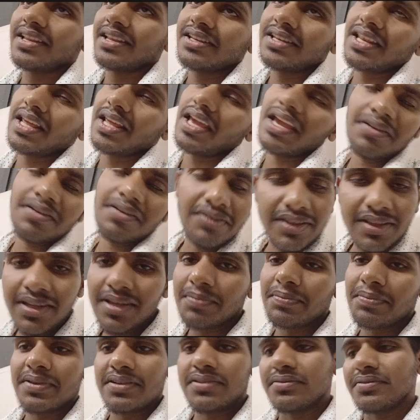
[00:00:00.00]
everything
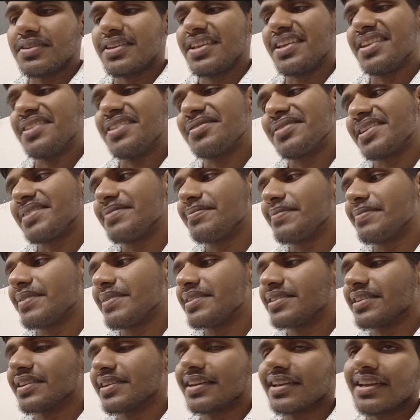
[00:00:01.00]
depends on that only
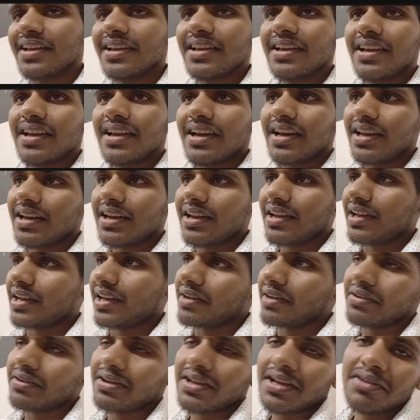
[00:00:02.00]
basically. I
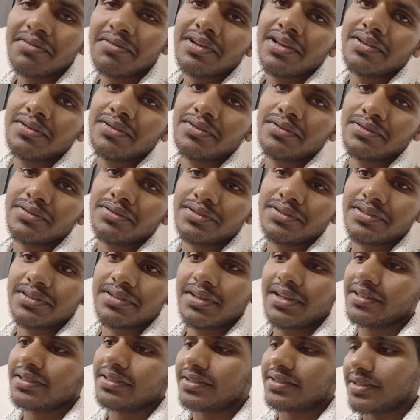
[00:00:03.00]
don't know how will you use
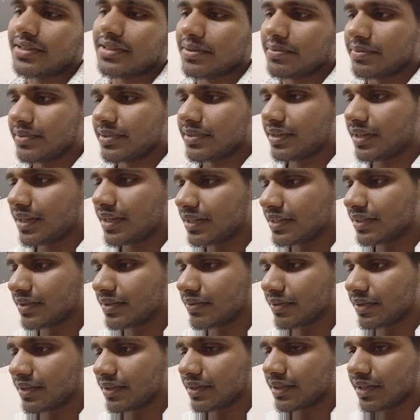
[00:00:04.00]
the system. That's the
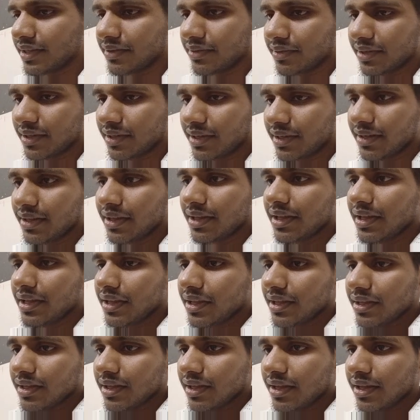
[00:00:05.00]
one thing. Okay,
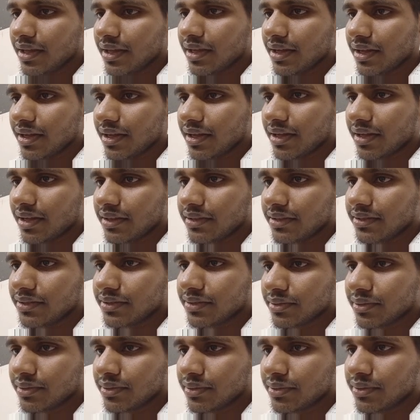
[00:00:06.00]

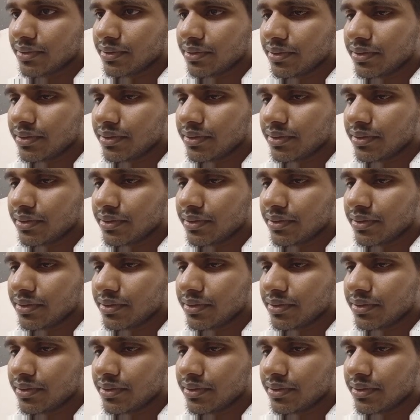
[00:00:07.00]
so